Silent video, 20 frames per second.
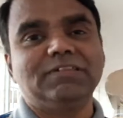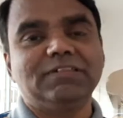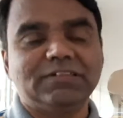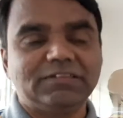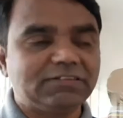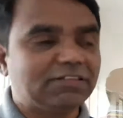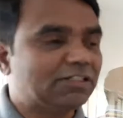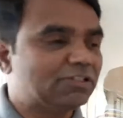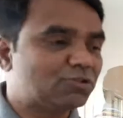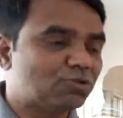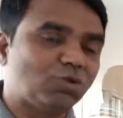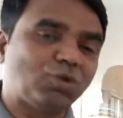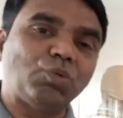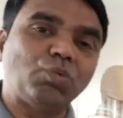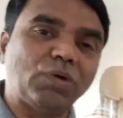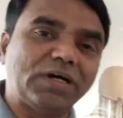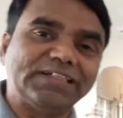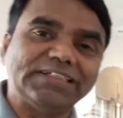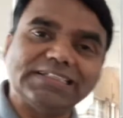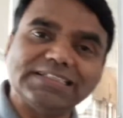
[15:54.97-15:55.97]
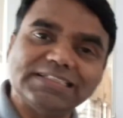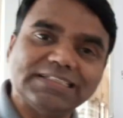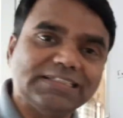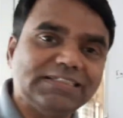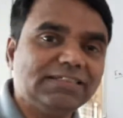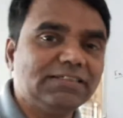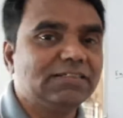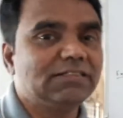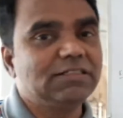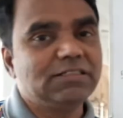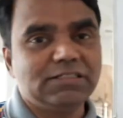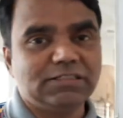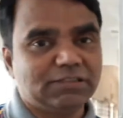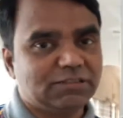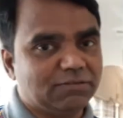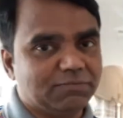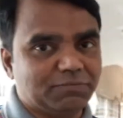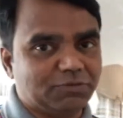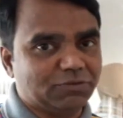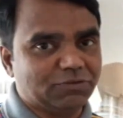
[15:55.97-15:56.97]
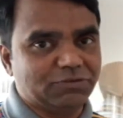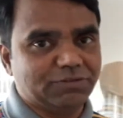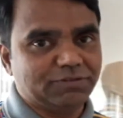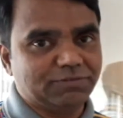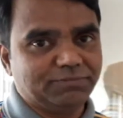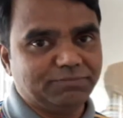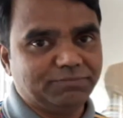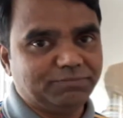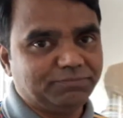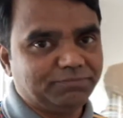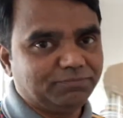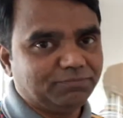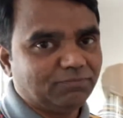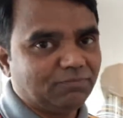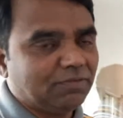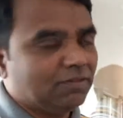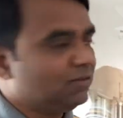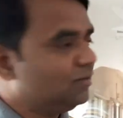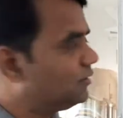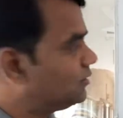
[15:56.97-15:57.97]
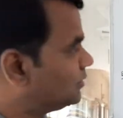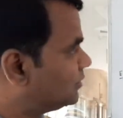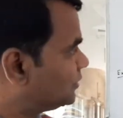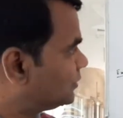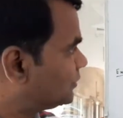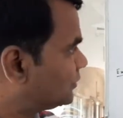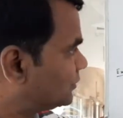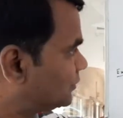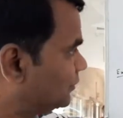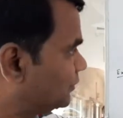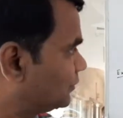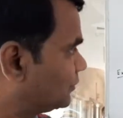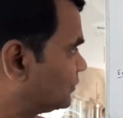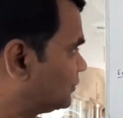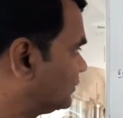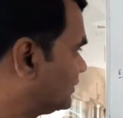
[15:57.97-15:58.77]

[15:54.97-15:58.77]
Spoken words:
There is no y and z component. So